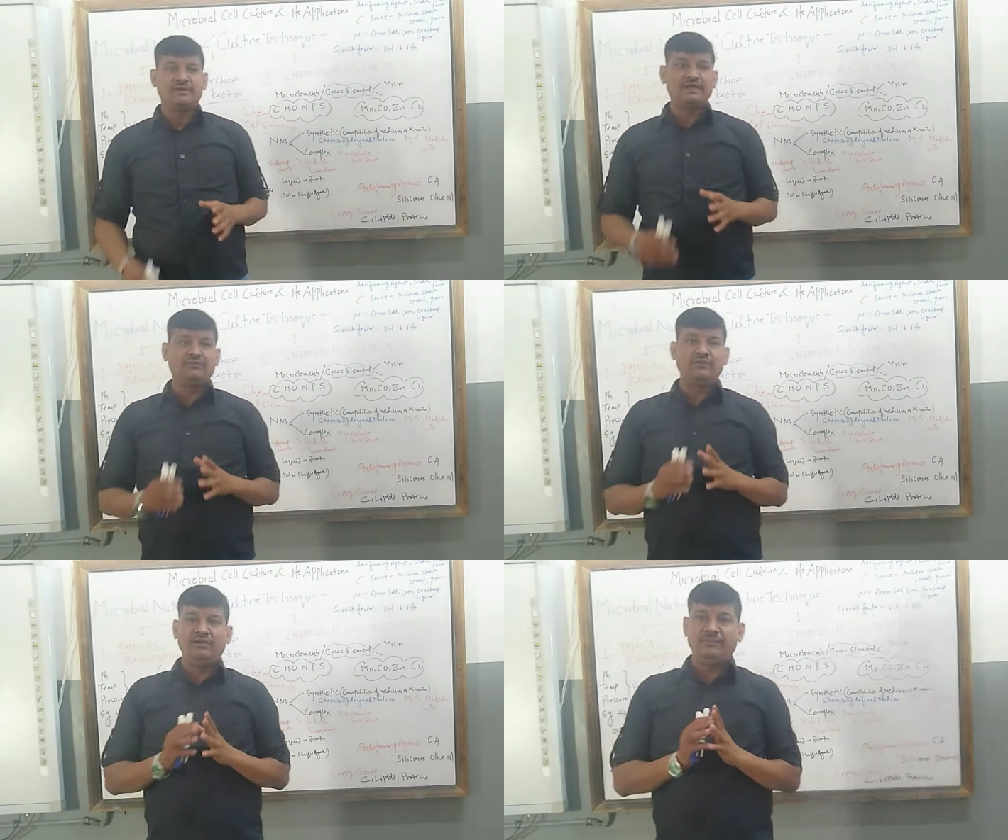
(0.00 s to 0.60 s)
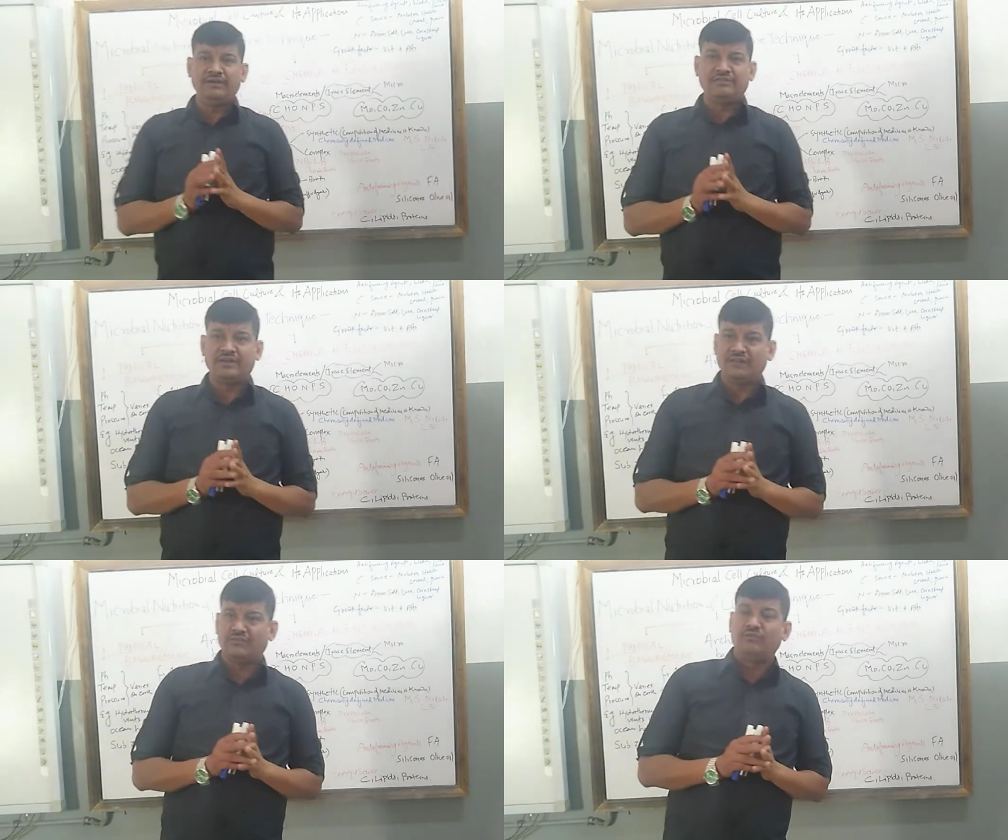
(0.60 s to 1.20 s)
microelements
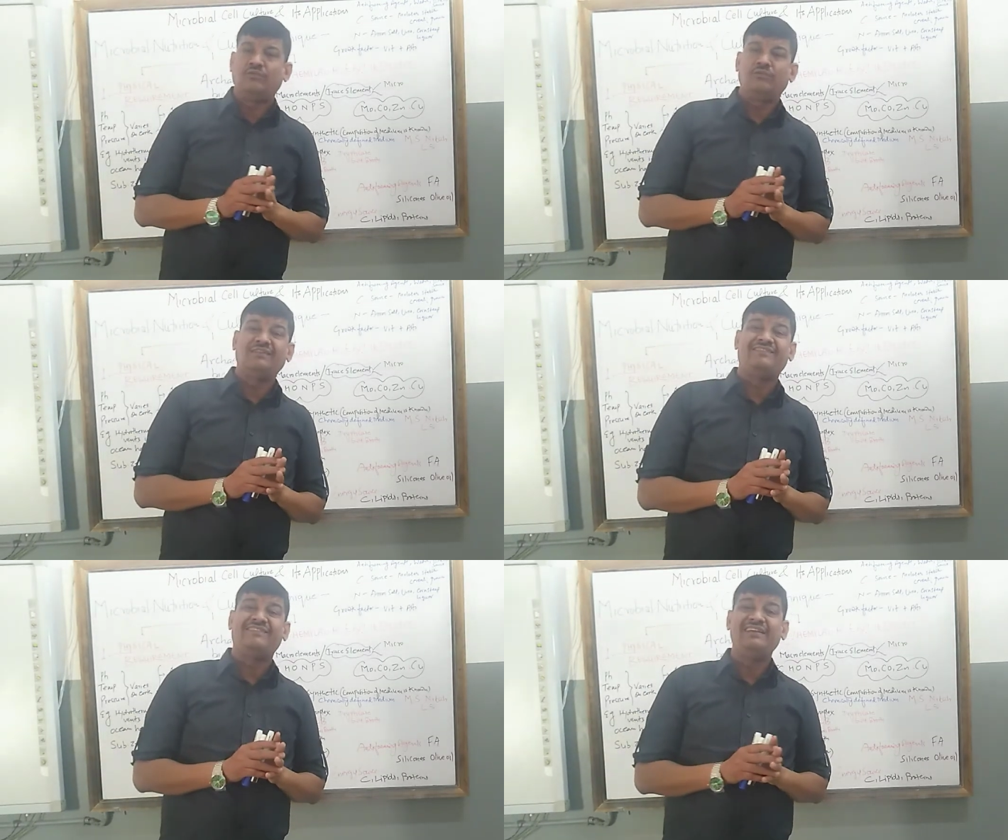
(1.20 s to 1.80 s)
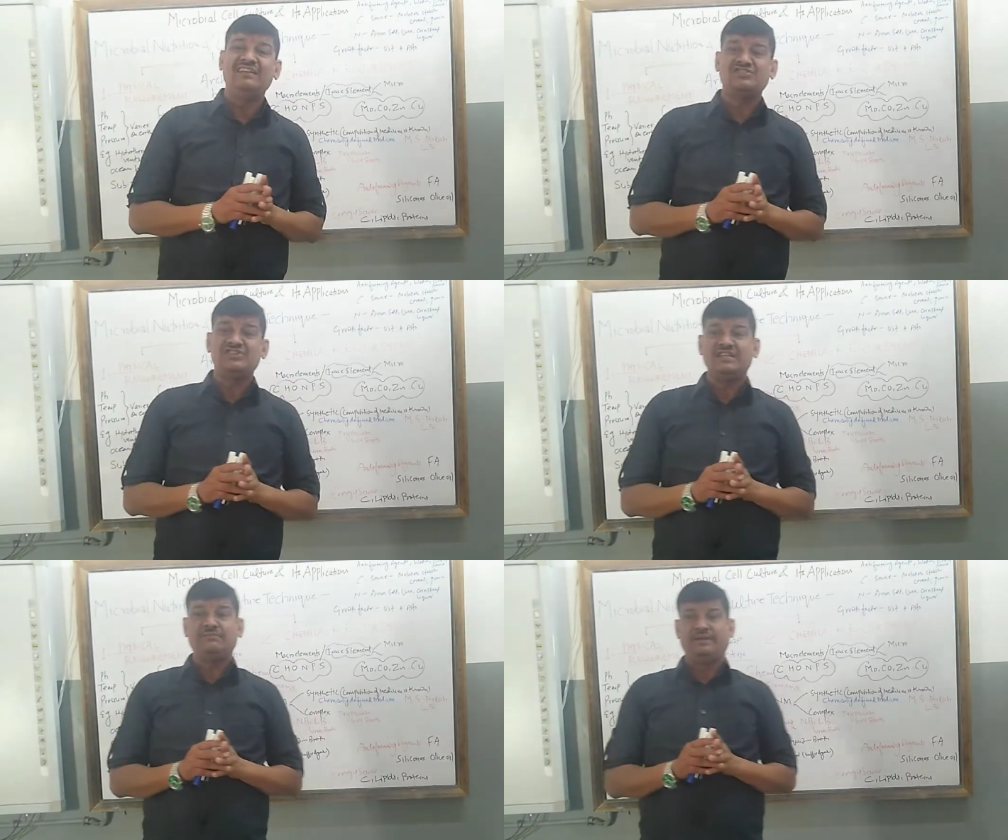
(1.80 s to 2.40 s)
are also known as trace
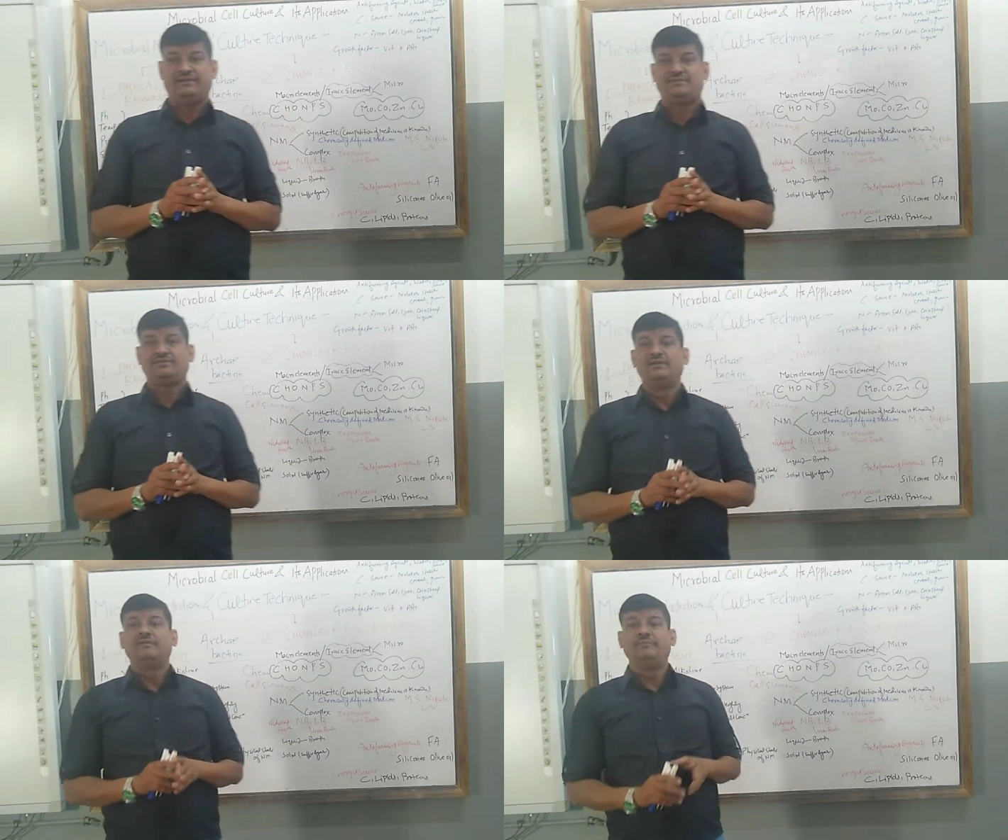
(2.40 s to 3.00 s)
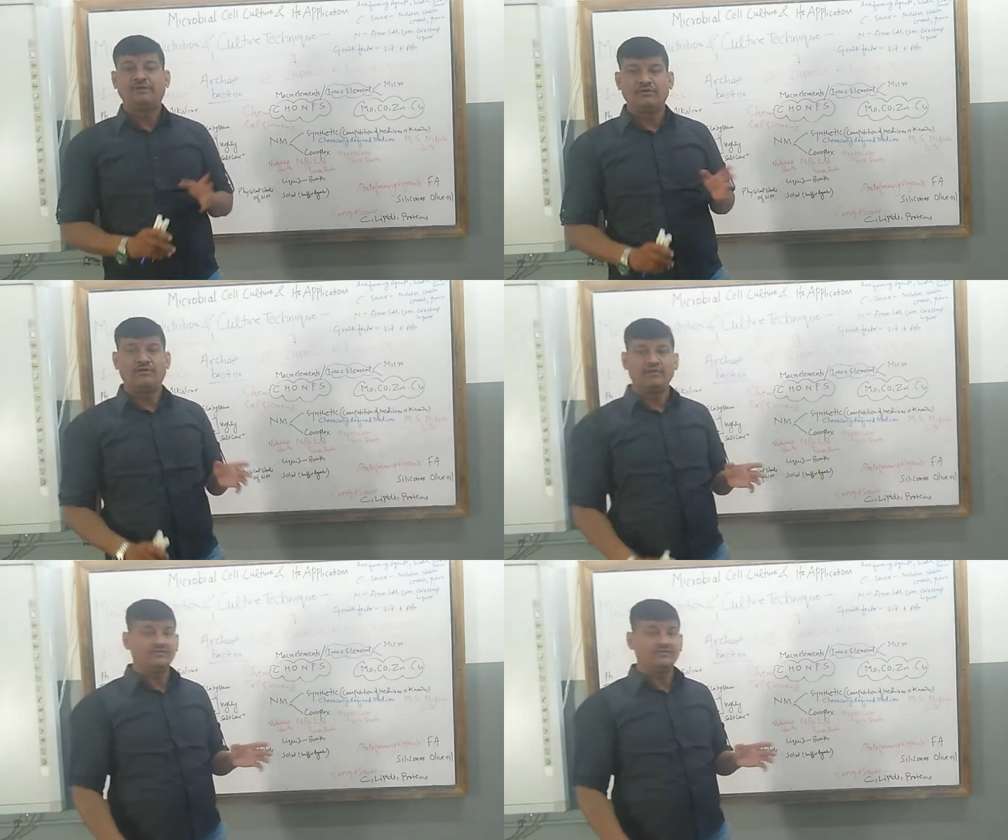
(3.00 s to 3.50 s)
element because